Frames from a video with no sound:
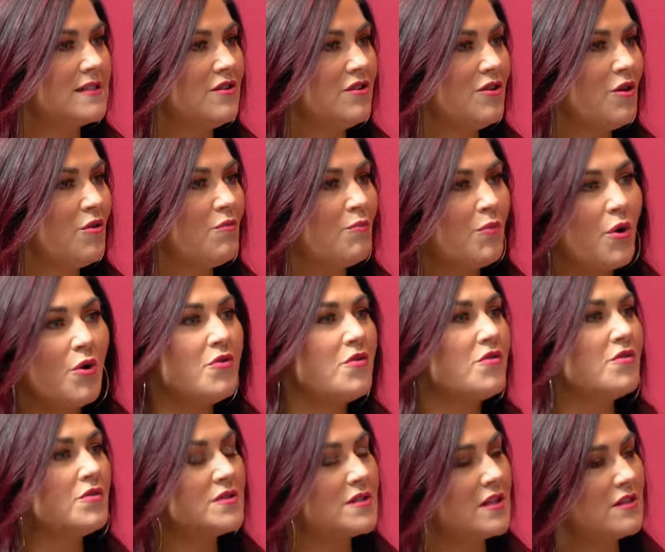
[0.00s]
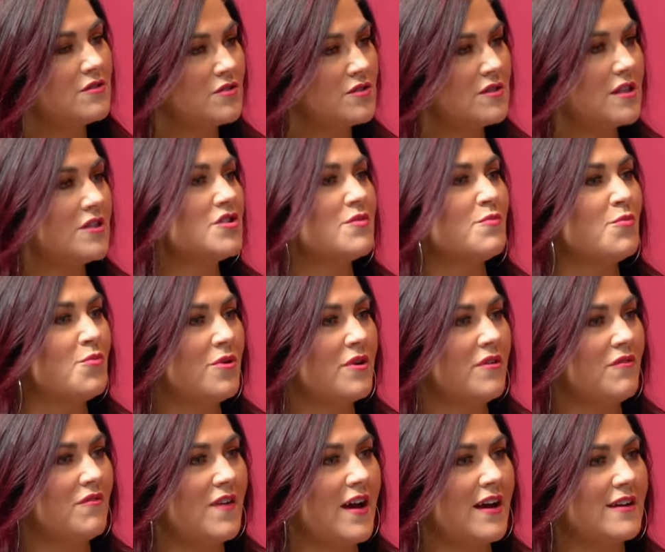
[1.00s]
you know, both of those things are such
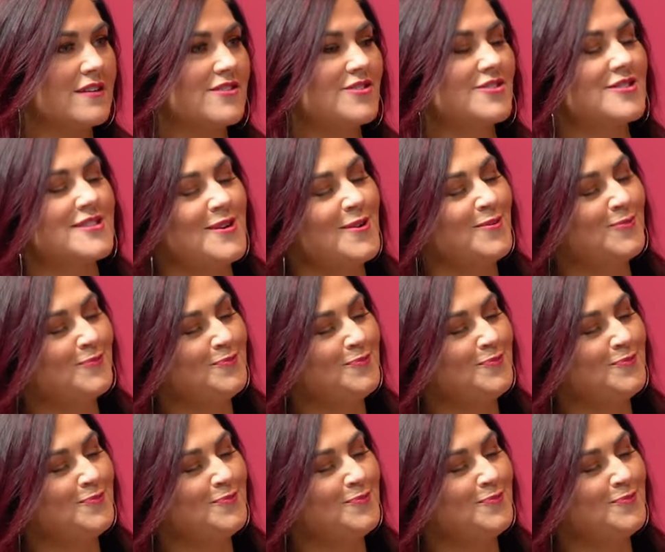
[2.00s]
important factors. So